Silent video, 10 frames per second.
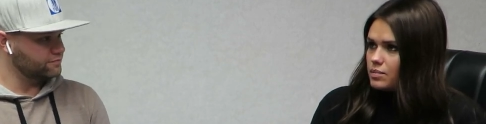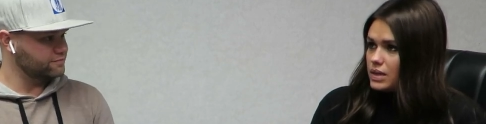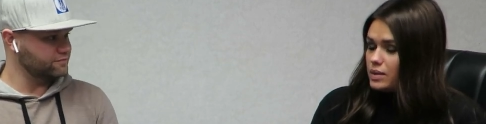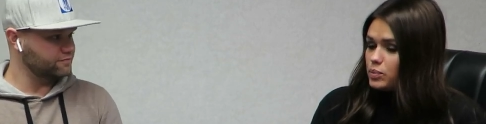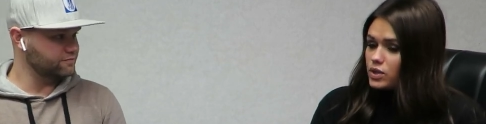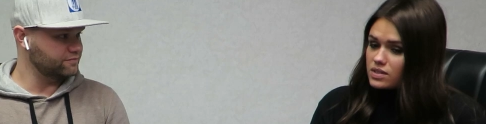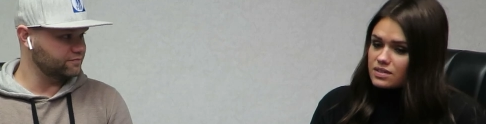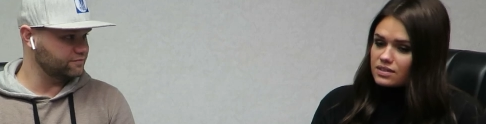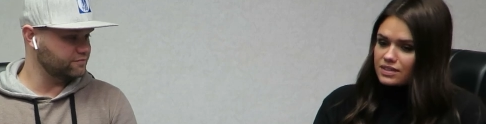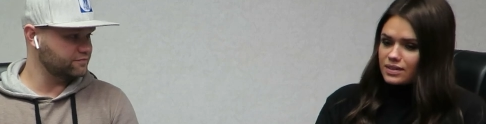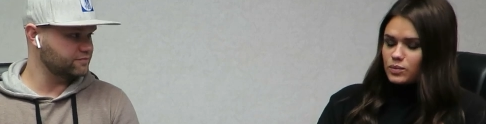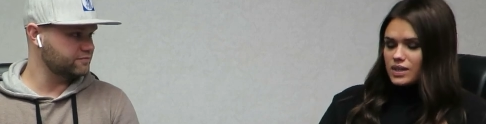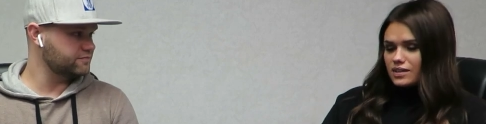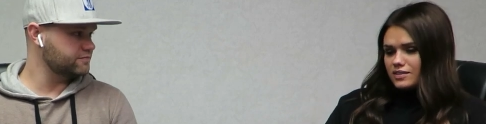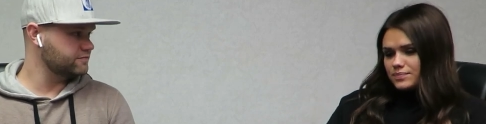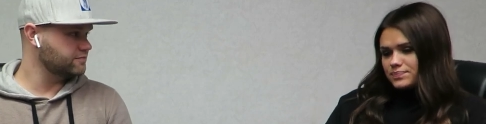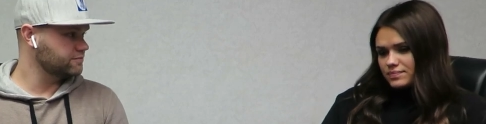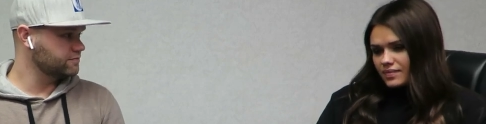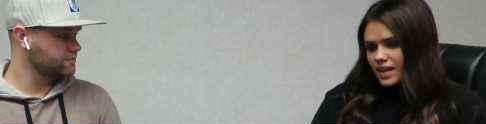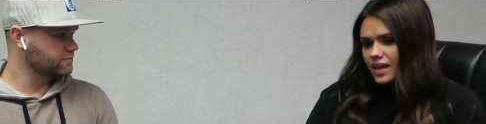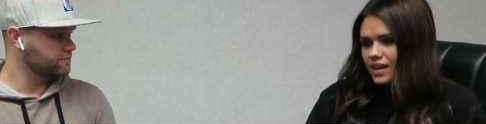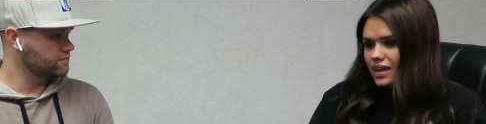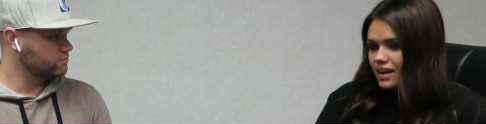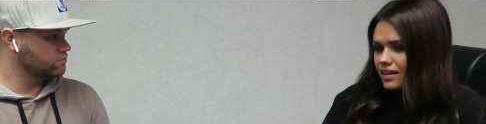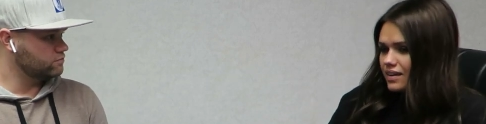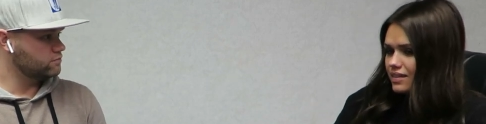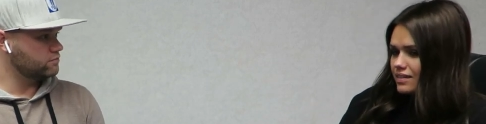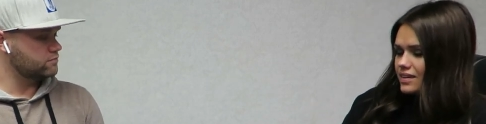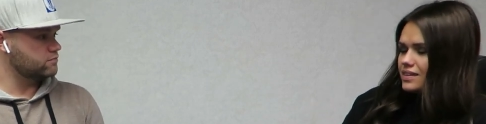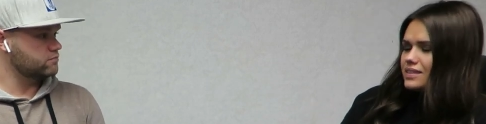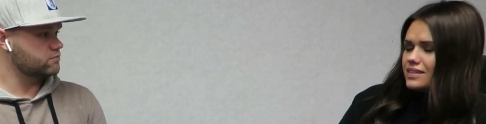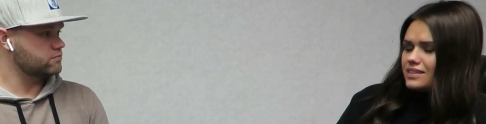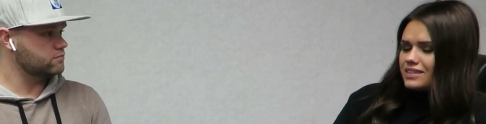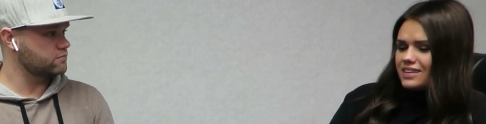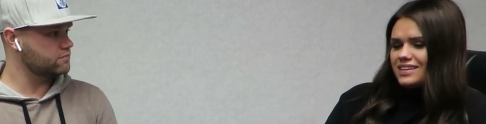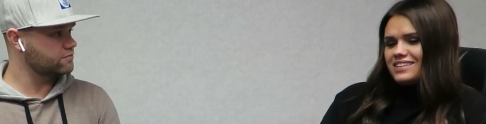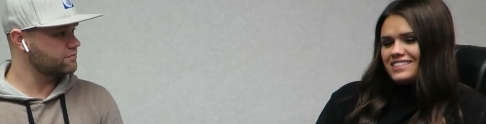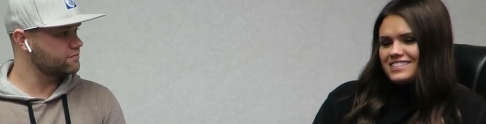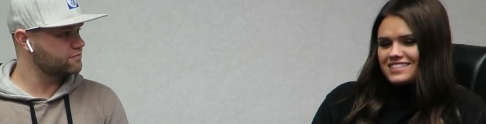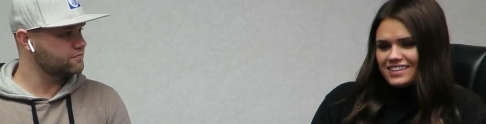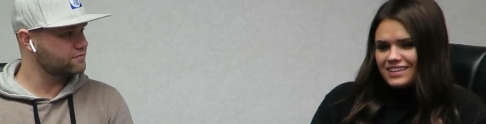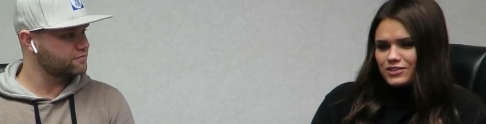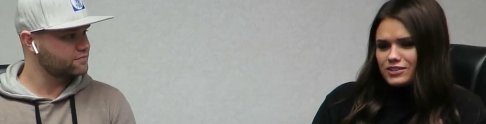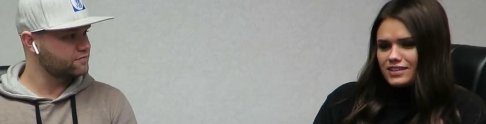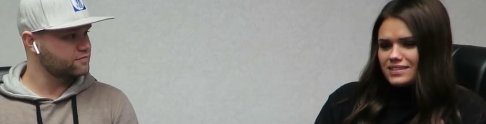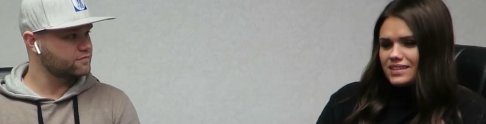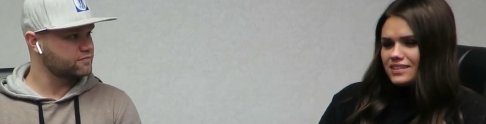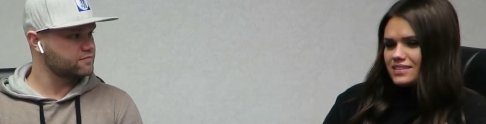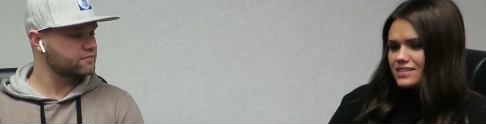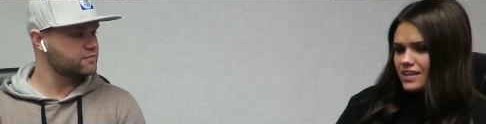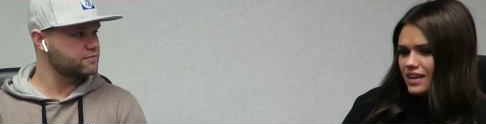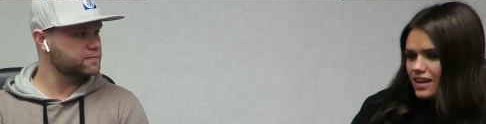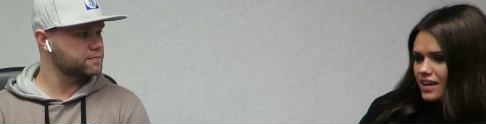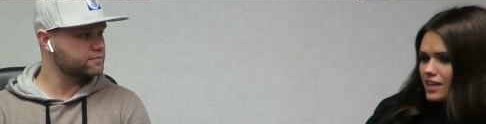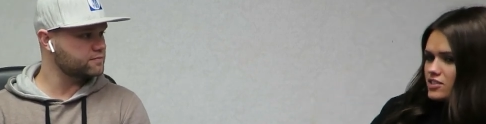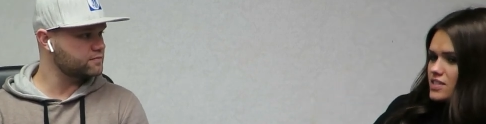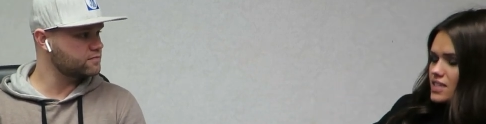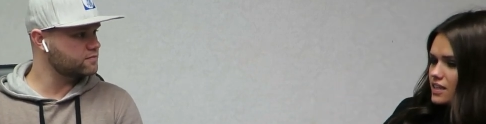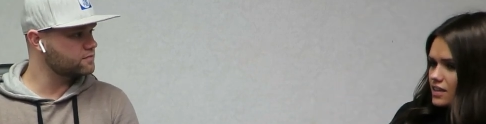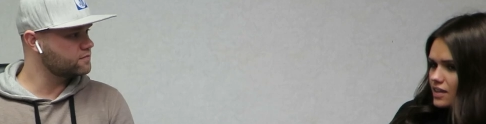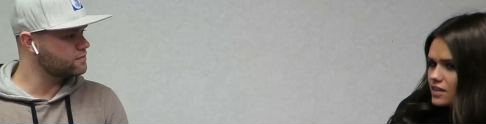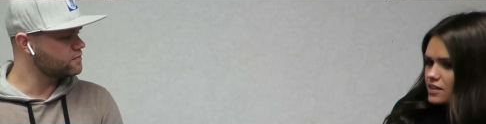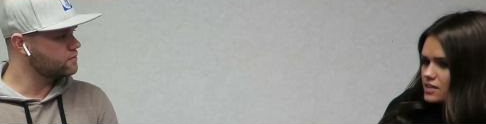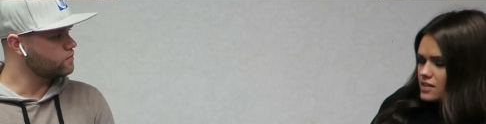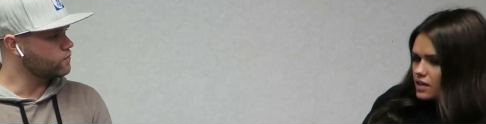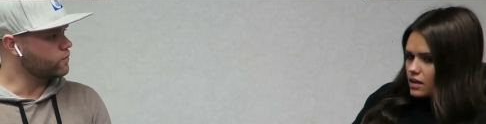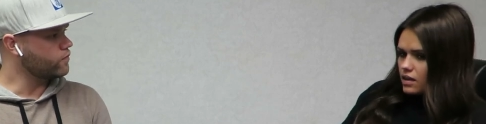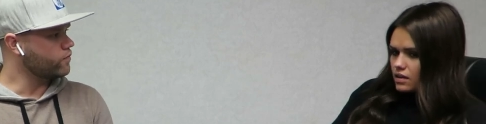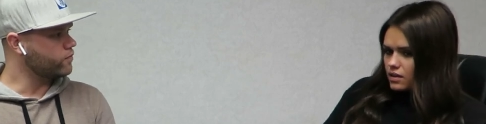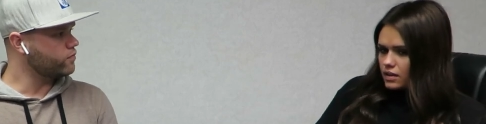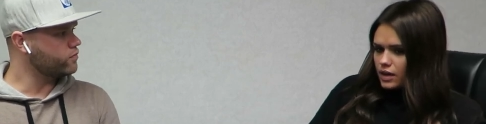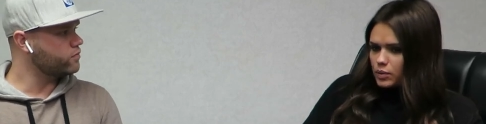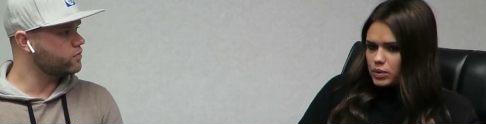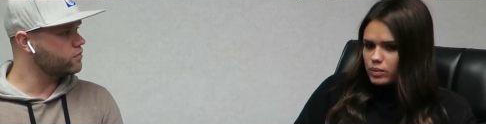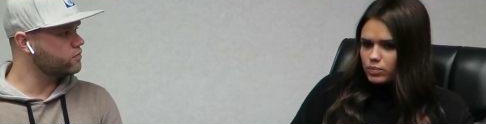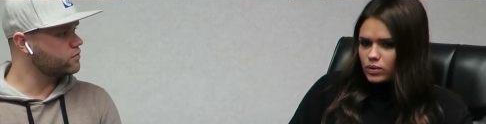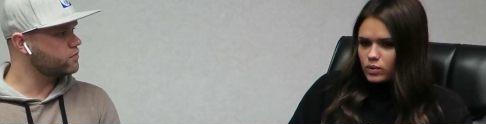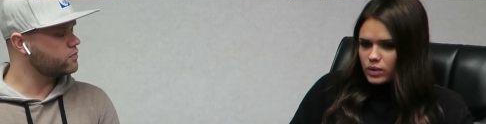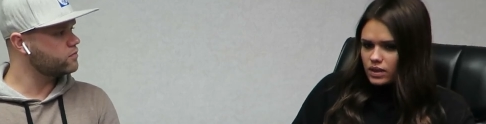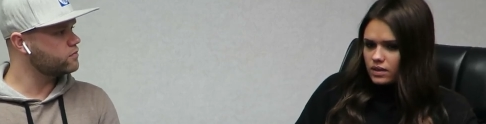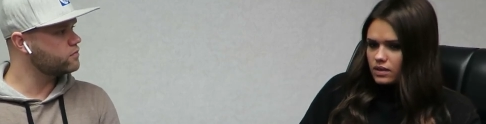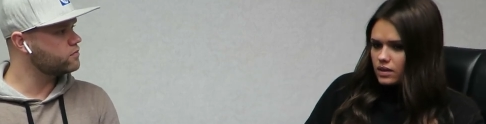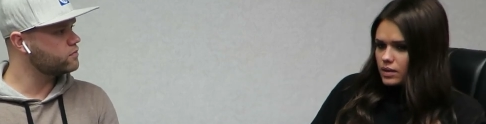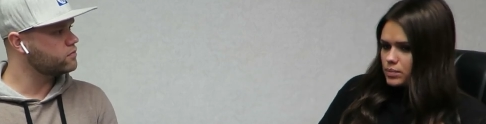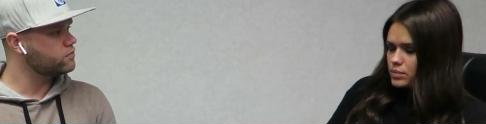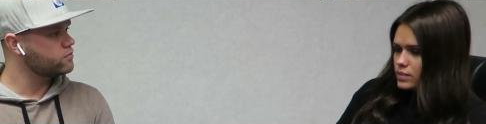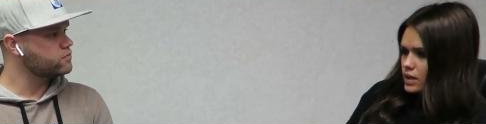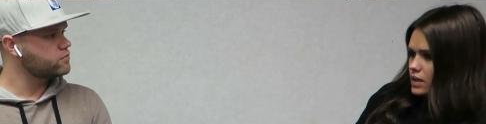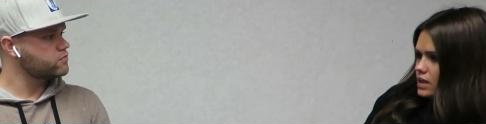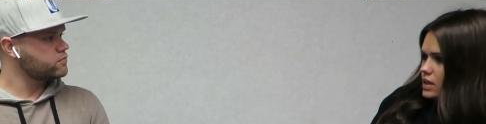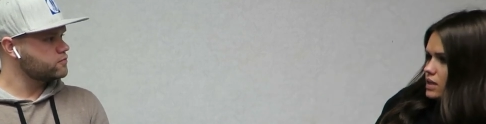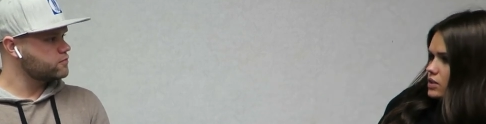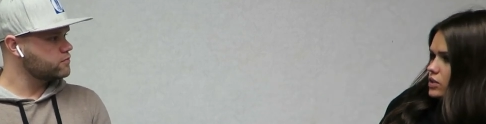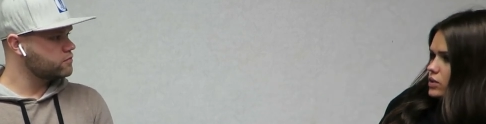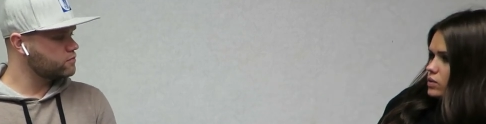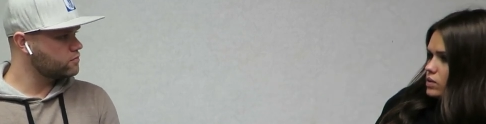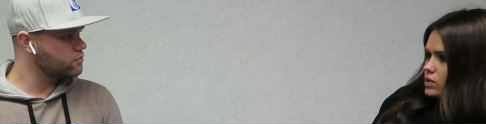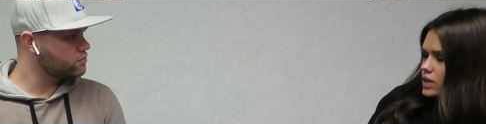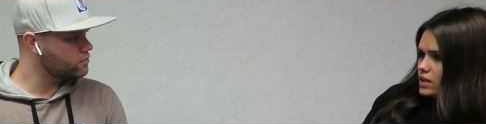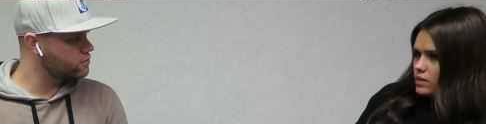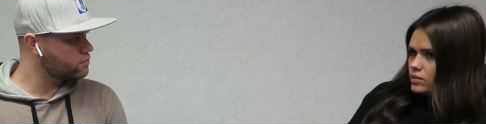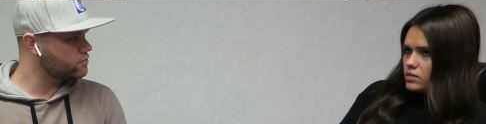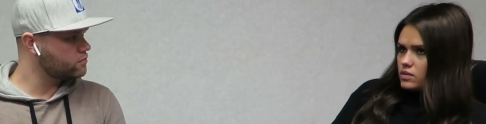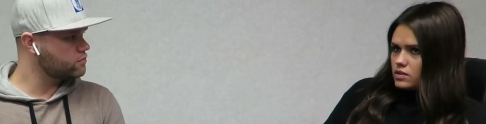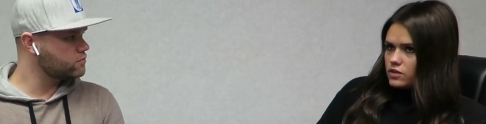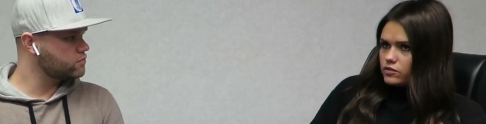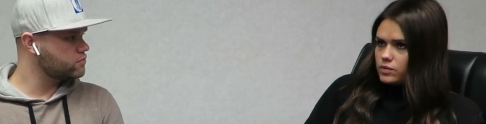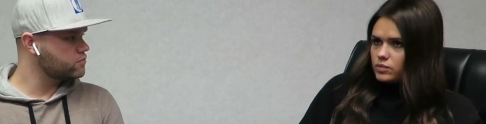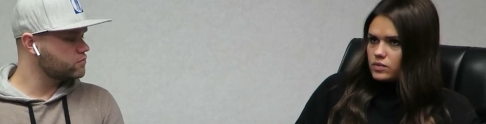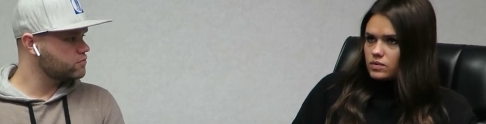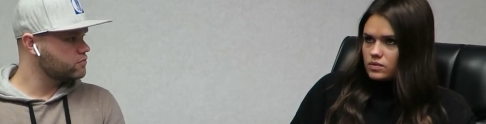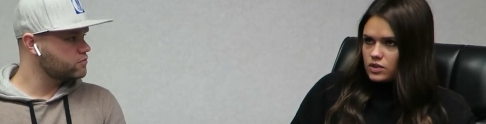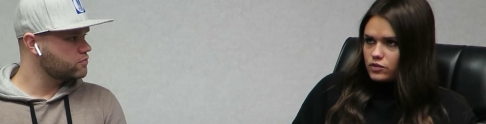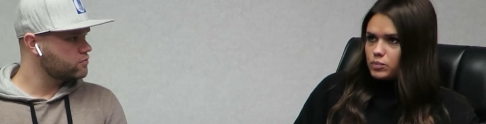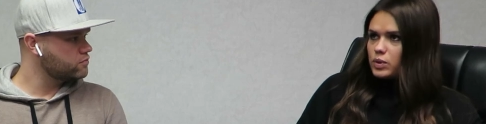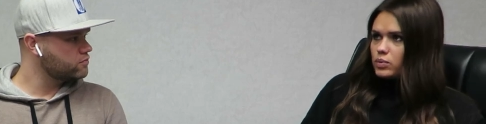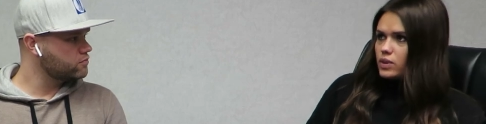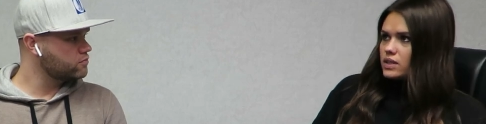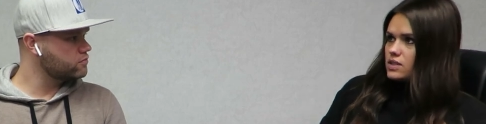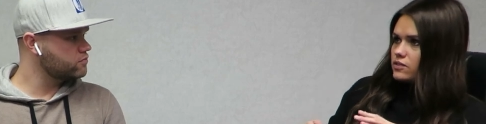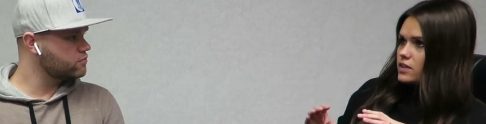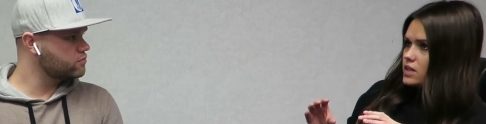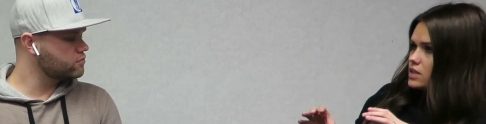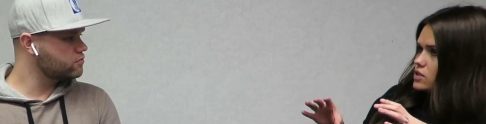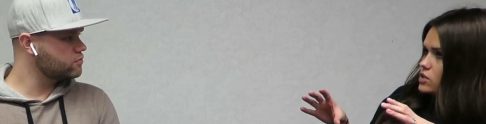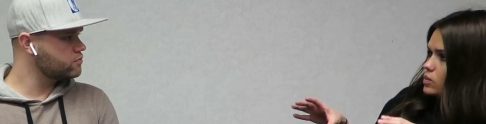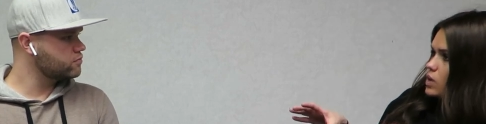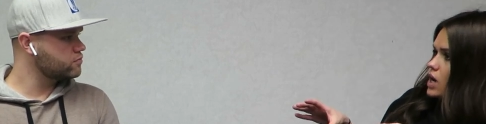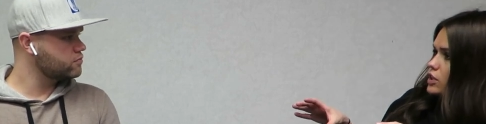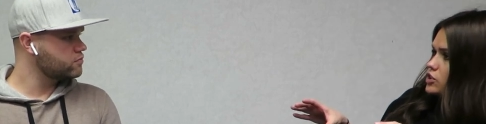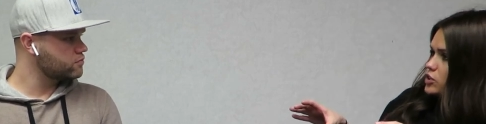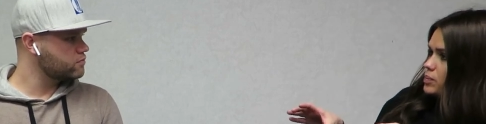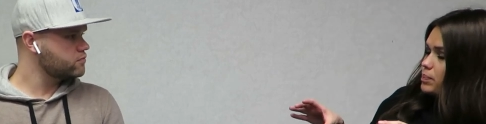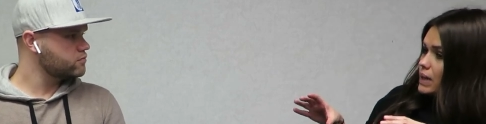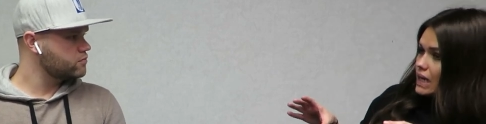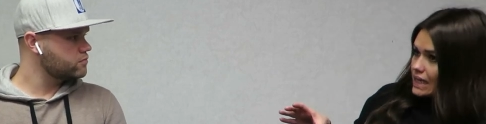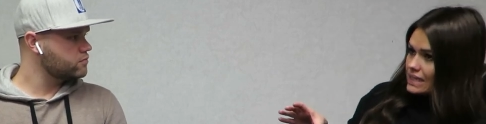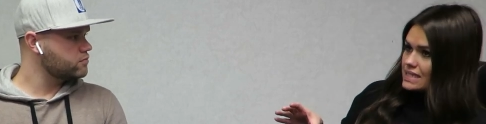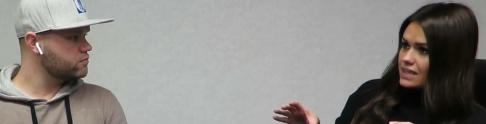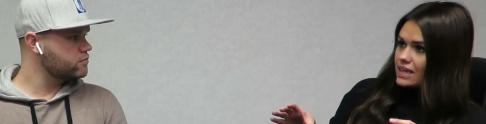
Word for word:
Speaker 1: Me personally, well, uh, let's see, how should I say this? I just think that there's a lot of people with, um, you know, okay, different different people like different things to watch, but